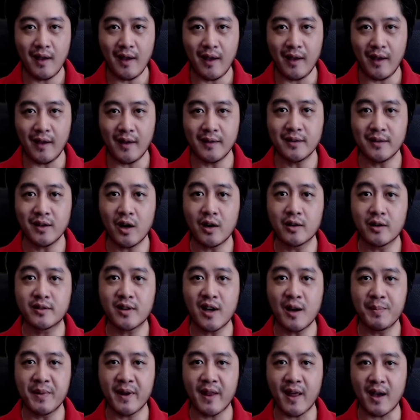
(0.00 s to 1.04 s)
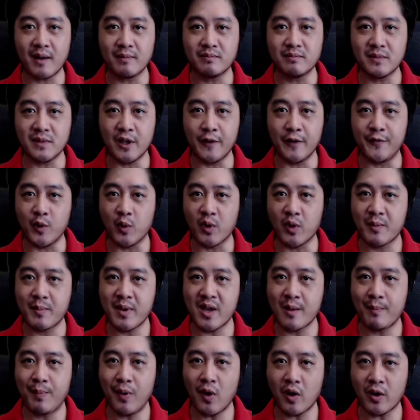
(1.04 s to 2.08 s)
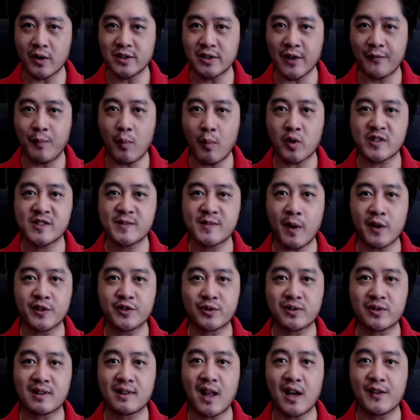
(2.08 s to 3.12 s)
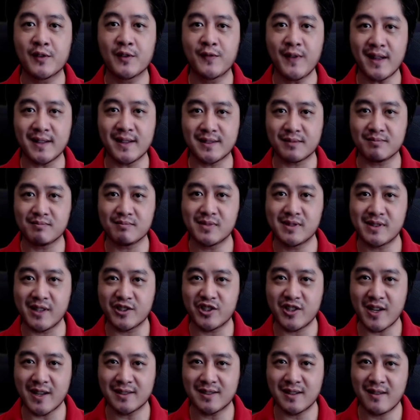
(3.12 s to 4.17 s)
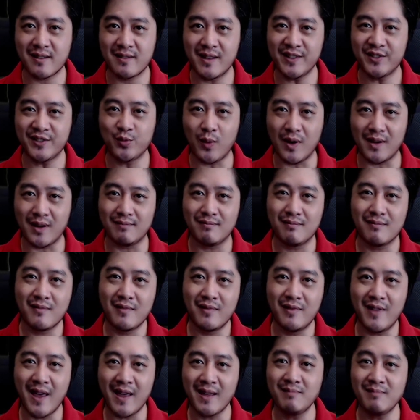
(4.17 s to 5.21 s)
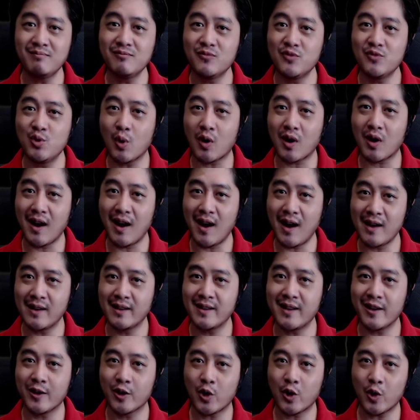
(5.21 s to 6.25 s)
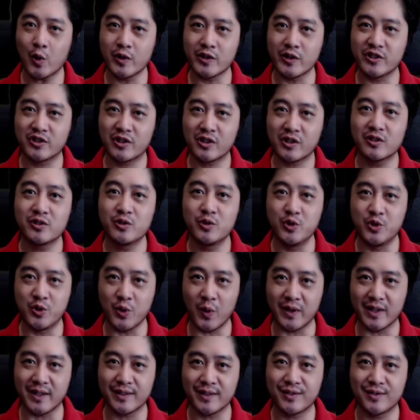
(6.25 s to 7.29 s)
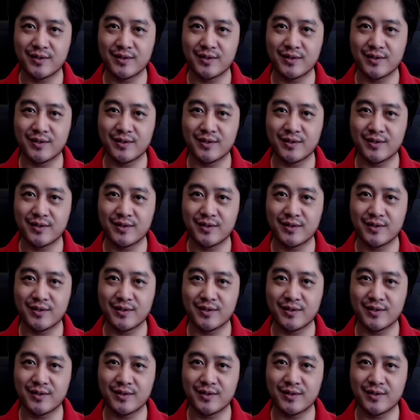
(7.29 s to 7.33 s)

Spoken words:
And on top of that, if you want to be a part of more sponsored live events, such as this one, then you are highly encouraged to join us.